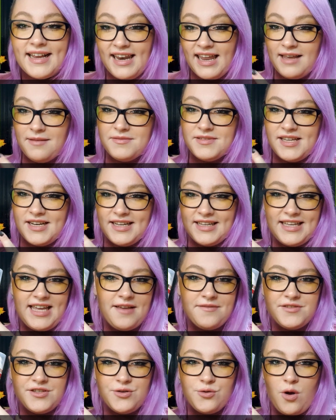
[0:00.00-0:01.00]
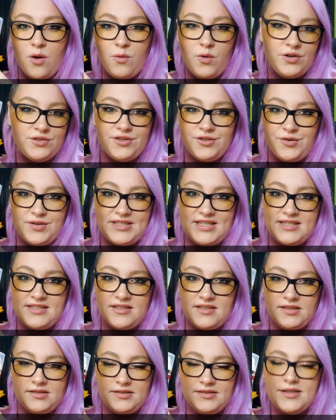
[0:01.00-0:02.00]
claims that it gives you a
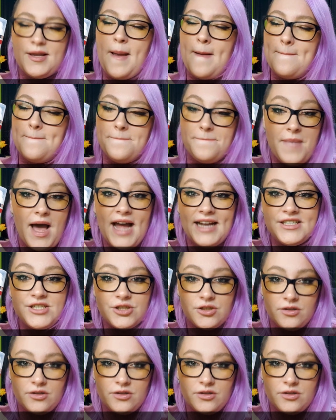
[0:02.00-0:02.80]
water-resistant matte